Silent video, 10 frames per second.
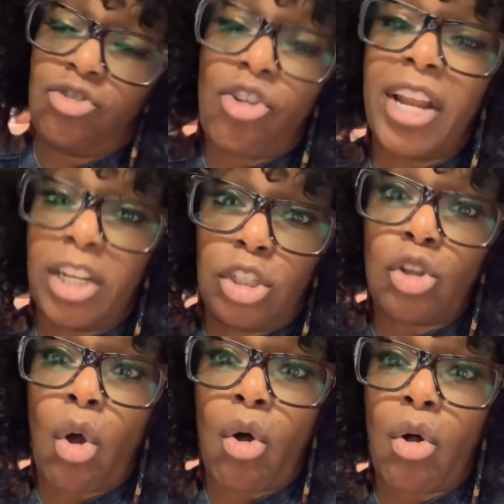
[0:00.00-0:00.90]
trying to
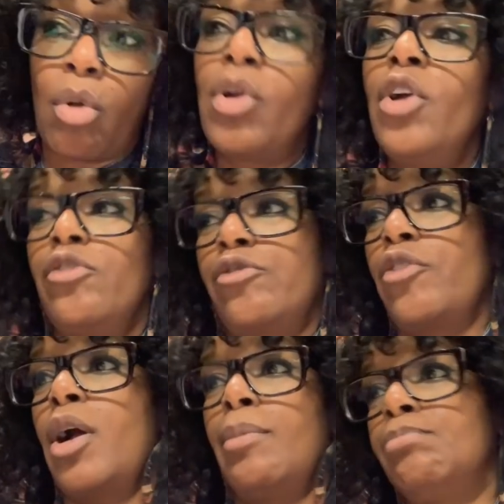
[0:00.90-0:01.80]
stall
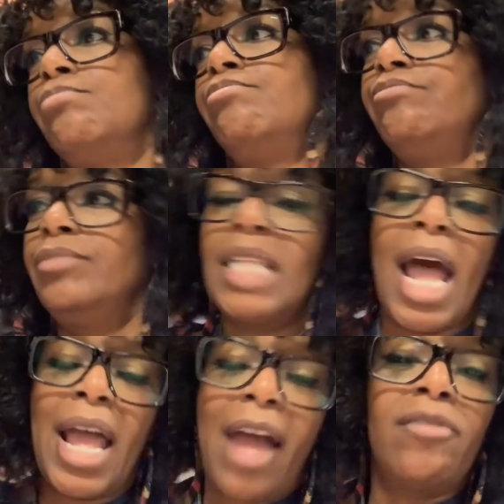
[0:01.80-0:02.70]
from
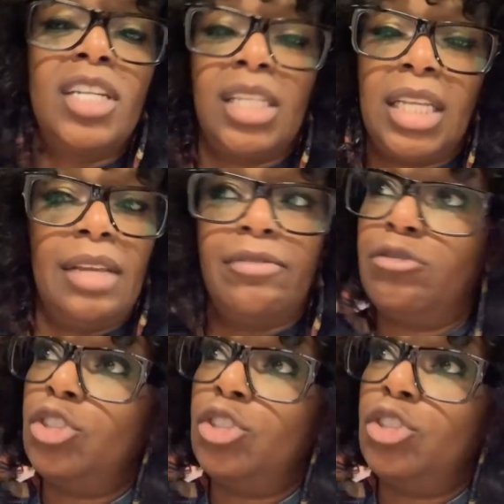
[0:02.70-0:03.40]
not having to leave.